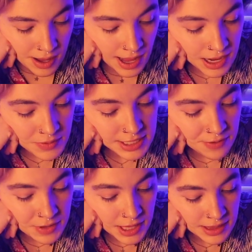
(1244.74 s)
anyways, I
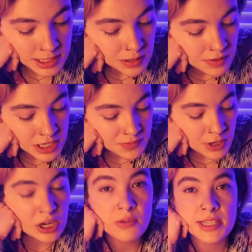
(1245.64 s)
feel like this
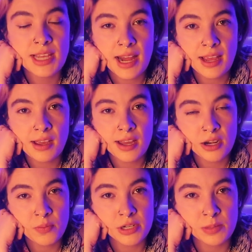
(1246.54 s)
Virgo is getting a
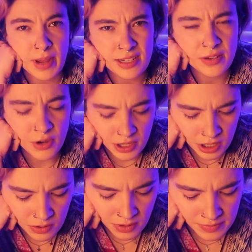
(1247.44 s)
new perspective on
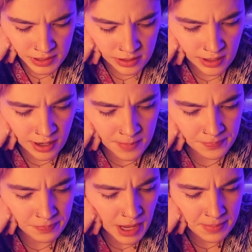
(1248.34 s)
you, of
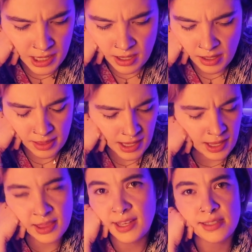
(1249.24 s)
maybe
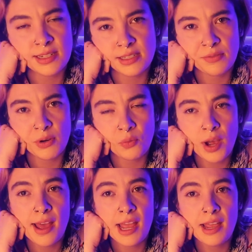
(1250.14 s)
thinking things in a different
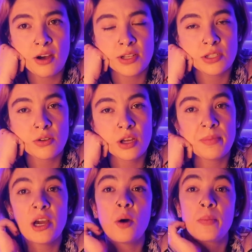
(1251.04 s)
way. Also could
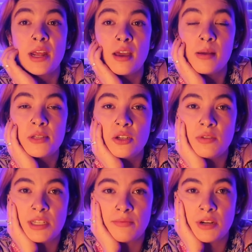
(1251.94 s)
be opening up to
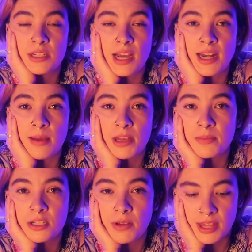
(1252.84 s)
a different dynamic
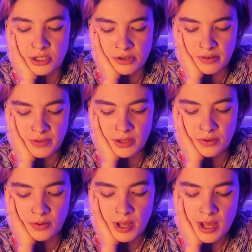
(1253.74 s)
between the two of
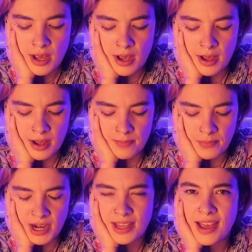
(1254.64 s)
you.
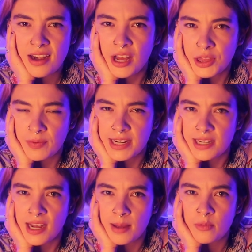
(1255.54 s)
But again, not the right
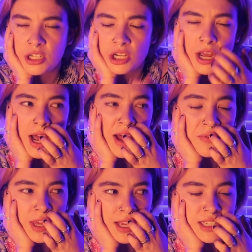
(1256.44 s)
time, which I
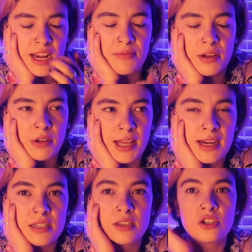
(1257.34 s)
feel like is definitely
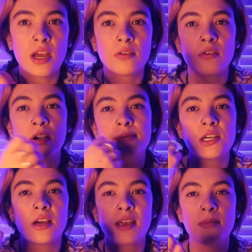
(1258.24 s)
relating to the general. I'm
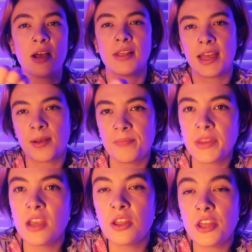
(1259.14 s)
talking about, like,
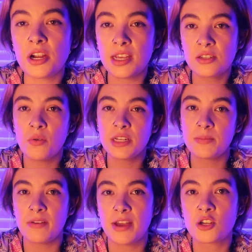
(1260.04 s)
there is going to
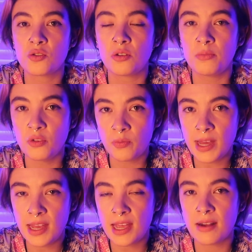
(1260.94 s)
be eventual
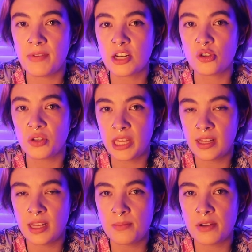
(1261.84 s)
movement and eventual
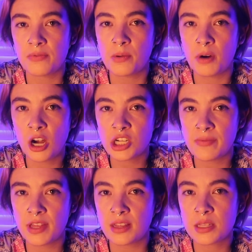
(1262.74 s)
healing, but for March, I
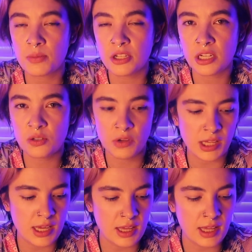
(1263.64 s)
feel like this person is
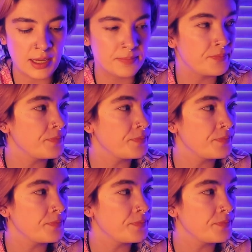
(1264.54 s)
really healing.